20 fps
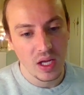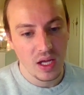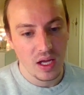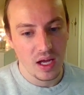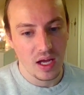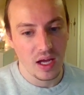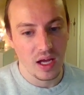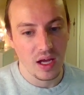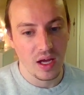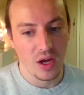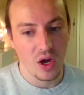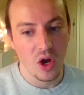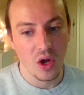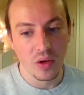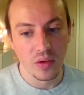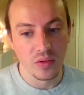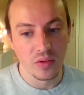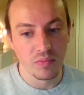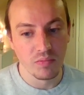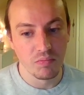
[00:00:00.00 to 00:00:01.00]

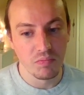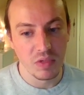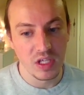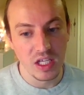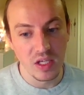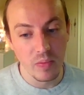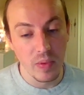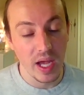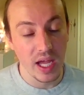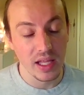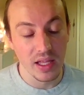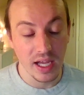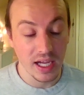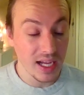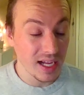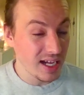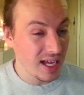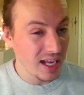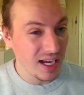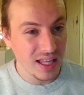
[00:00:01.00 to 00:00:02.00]
on eBay,
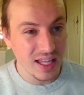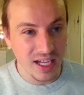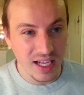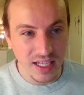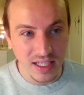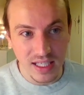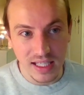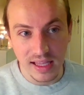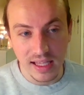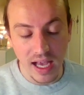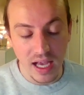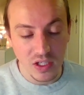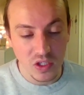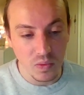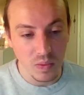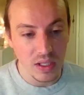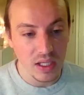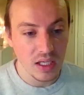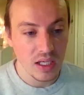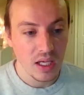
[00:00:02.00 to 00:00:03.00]
like I did last
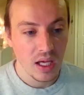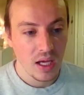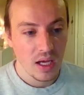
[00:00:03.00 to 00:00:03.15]
week,